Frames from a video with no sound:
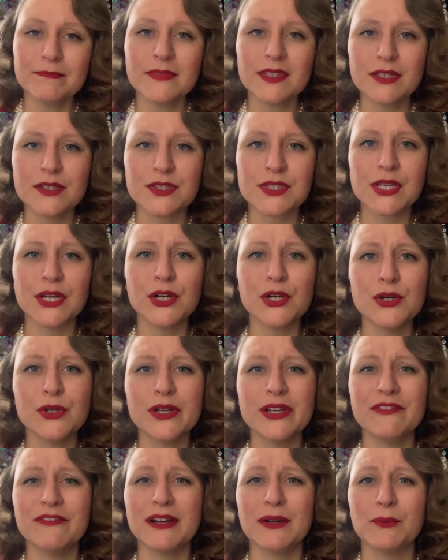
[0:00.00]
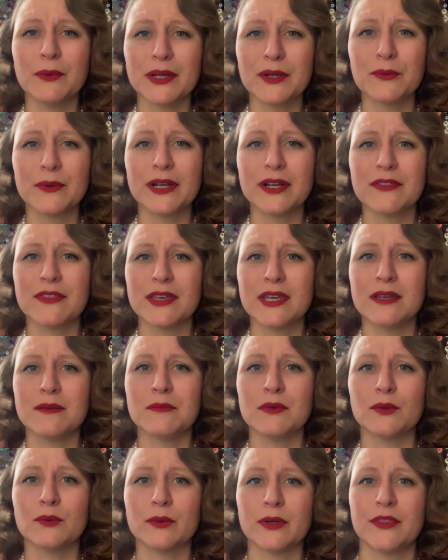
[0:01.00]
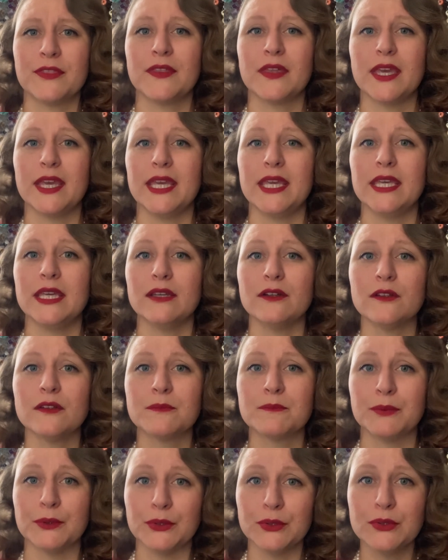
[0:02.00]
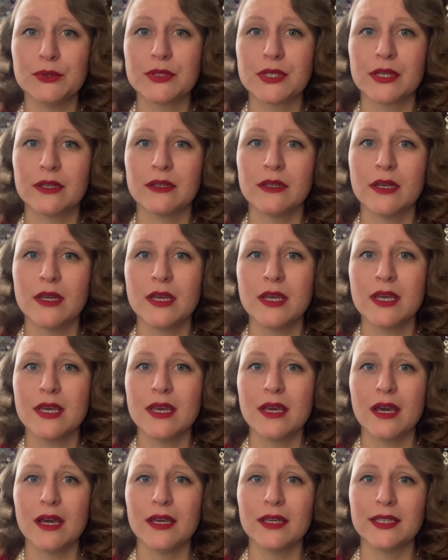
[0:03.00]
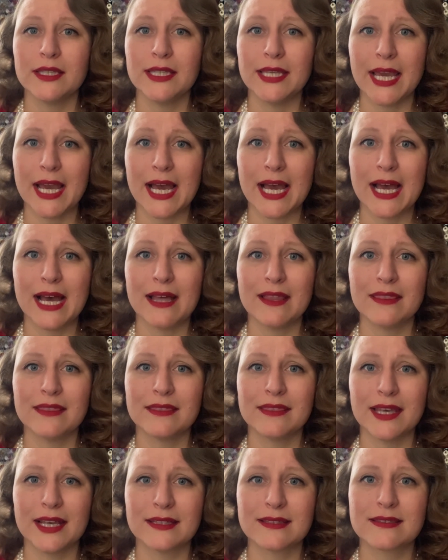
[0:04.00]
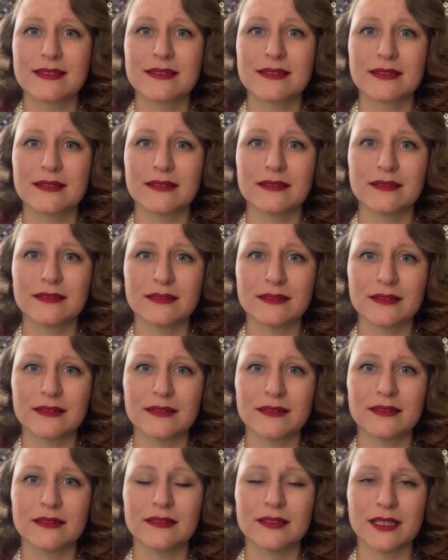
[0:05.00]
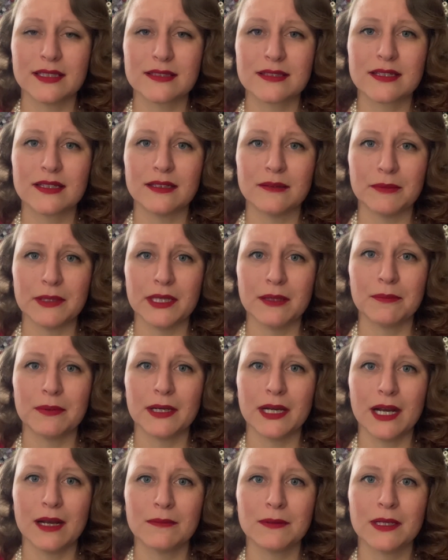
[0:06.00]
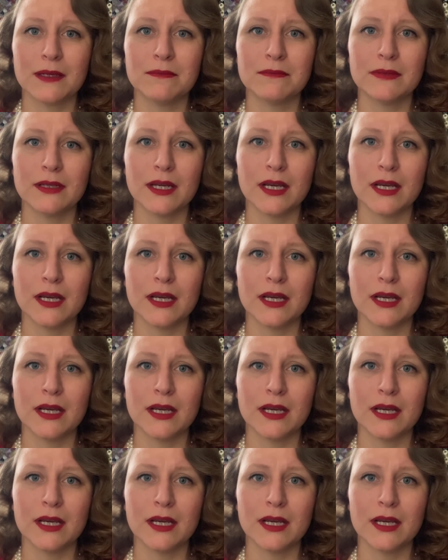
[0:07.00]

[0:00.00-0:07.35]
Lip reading: So if I want to wear them with a heeled boot, yeah, that's going to be a problem.